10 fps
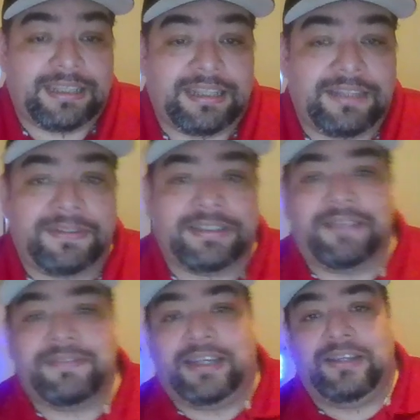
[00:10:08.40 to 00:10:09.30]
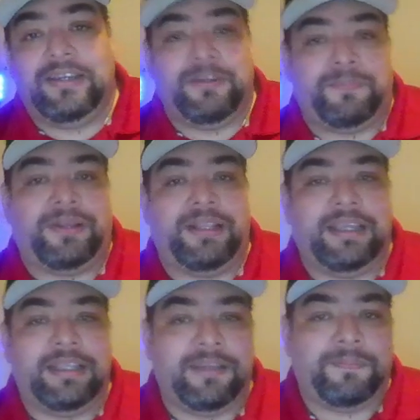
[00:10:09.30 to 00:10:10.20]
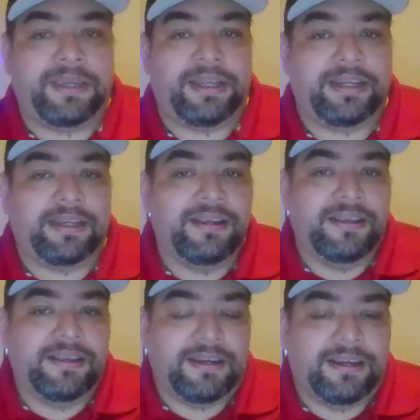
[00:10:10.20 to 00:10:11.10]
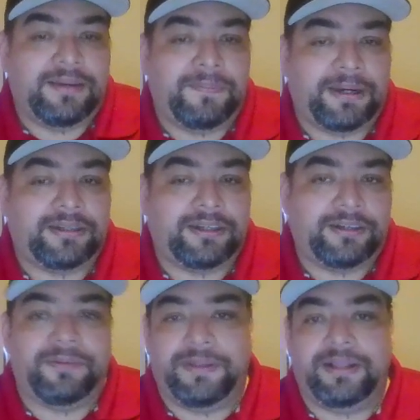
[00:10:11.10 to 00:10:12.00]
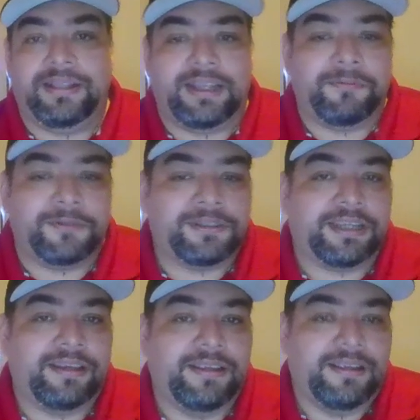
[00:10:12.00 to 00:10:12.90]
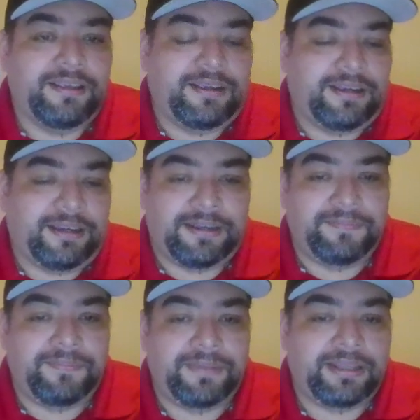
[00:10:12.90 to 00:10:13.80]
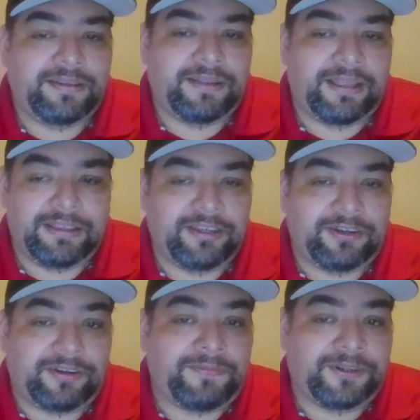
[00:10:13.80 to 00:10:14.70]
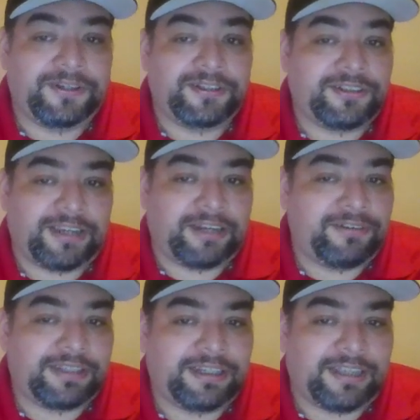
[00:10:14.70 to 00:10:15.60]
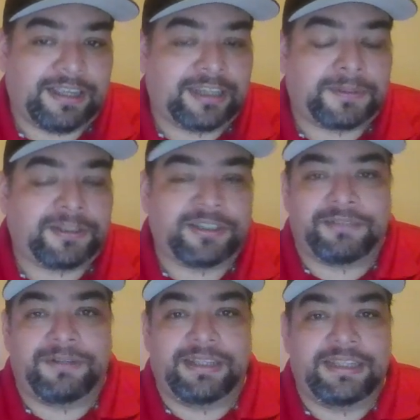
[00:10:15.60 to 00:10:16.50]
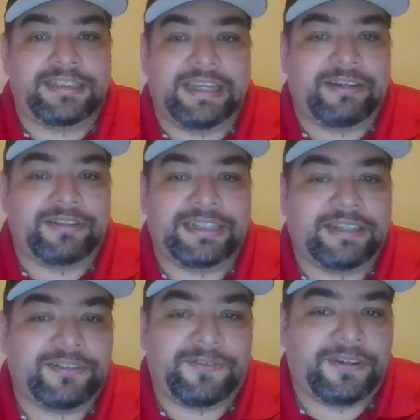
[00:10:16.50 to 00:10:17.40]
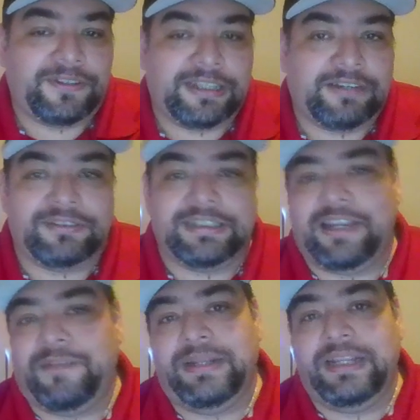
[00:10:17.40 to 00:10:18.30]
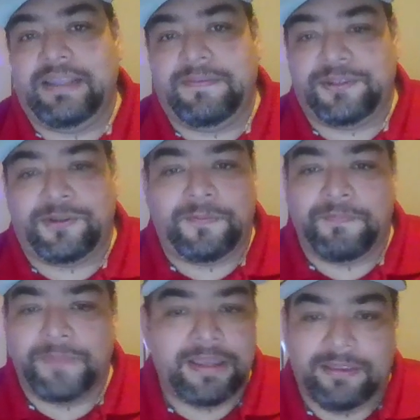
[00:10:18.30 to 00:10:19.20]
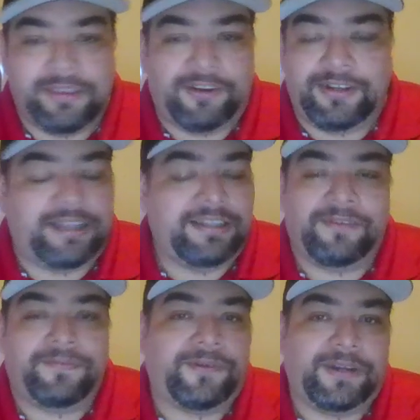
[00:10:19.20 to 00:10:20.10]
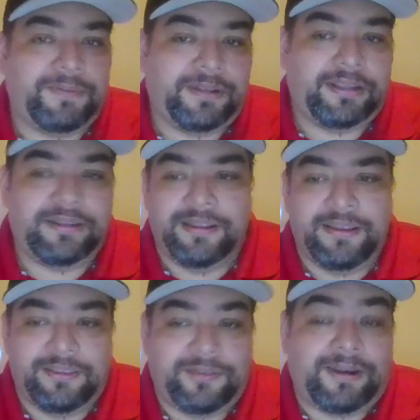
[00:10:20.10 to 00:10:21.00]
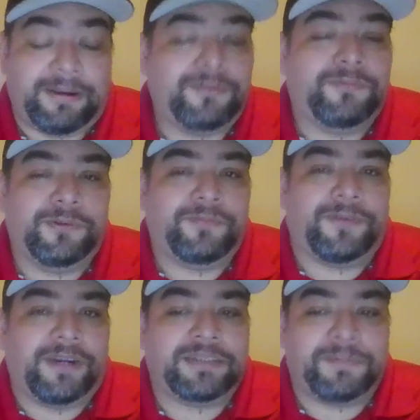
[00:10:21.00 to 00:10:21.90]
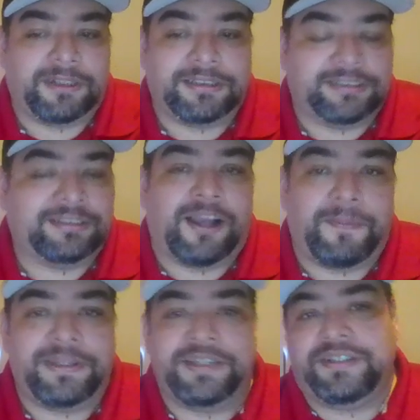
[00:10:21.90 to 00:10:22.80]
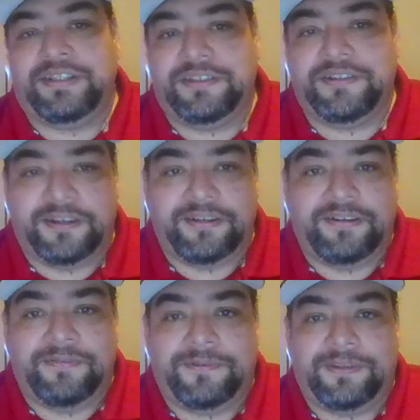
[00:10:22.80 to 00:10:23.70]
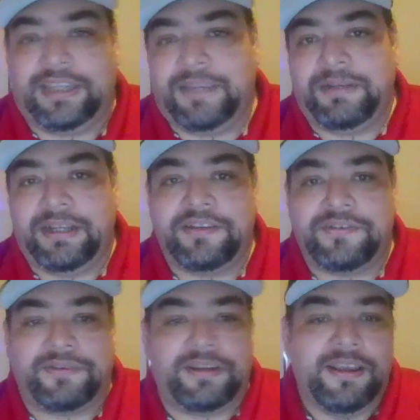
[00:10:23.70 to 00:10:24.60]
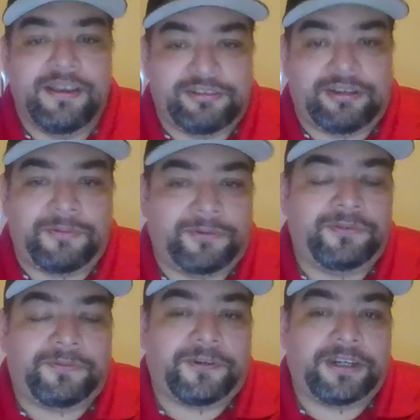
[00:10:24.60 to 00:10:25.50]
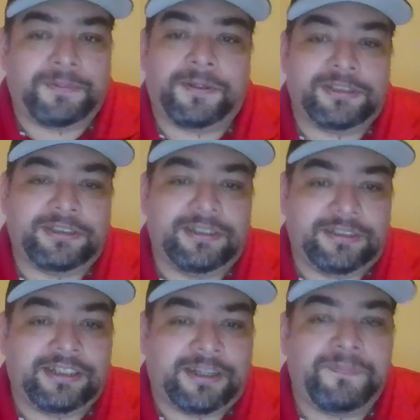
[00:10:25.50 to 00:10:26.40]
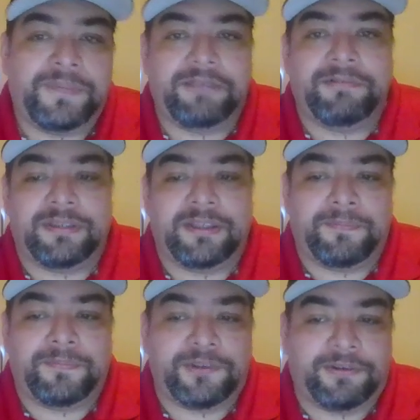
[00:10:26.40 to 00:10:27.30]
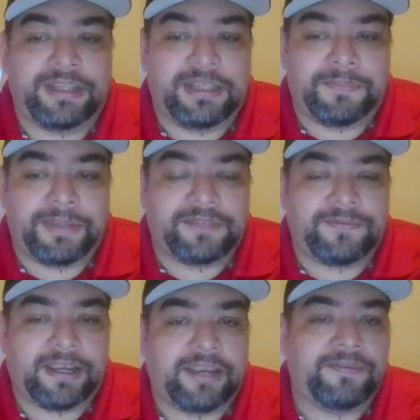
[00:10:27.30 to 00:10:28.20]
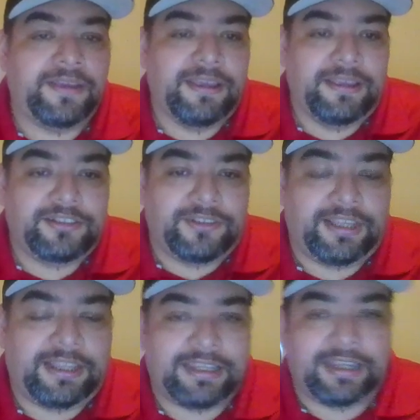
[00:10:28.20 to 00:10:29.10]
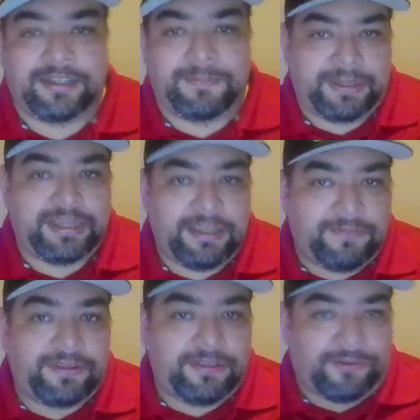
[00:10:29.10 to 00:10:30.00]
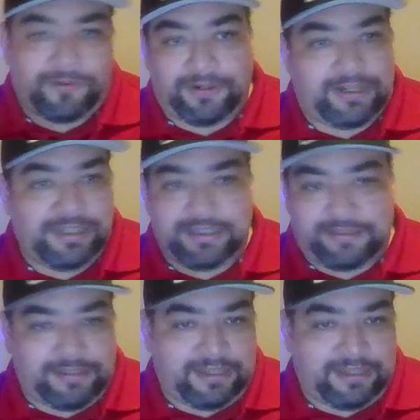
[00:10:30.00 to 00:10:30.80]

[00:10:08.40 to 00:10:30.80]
end of its life cycle. It'll probably end up getting about 100 million, I would say. And they're off to a good start. I don't think Xbox doesn't release their sales figures. They don't say how many they've sold. They're not near 40 million. Though I would root for Xbox because competition is good for the gaming industry. So I would root for Xbox to compete with the Sony and the PS5 so that they could be even, or at least